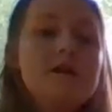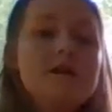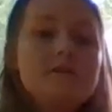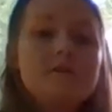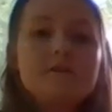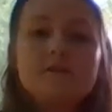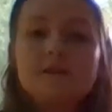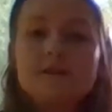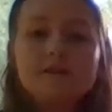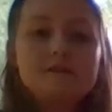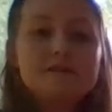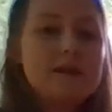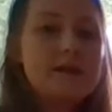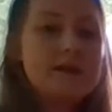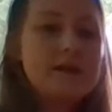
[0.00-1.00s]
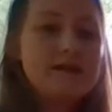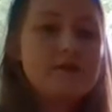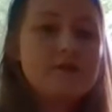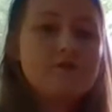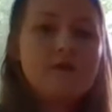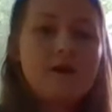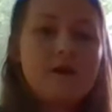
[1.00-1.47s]
They're things that
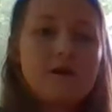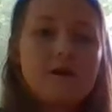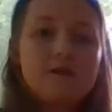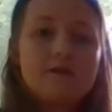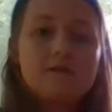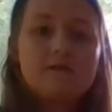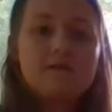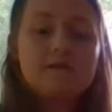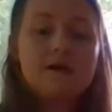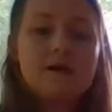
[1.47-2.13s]
you've heard